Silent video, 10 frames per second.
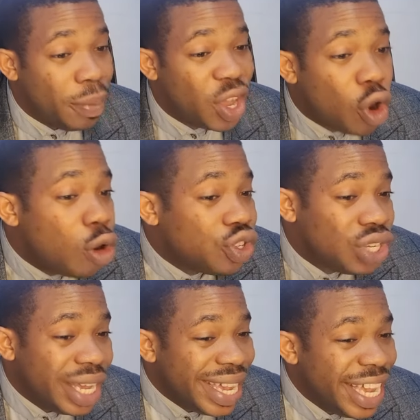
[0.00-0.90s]

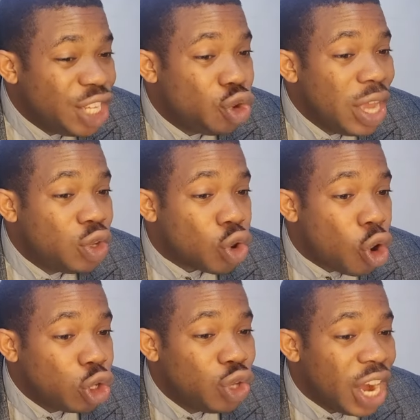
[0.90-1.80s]
because it's going to
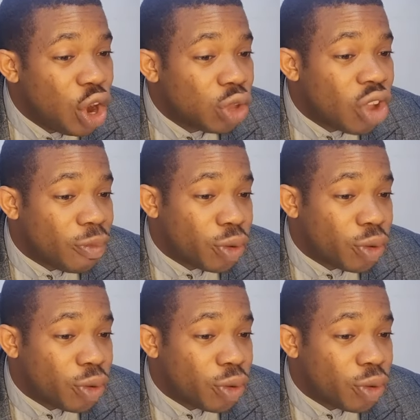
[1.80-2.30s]
cause you a lot of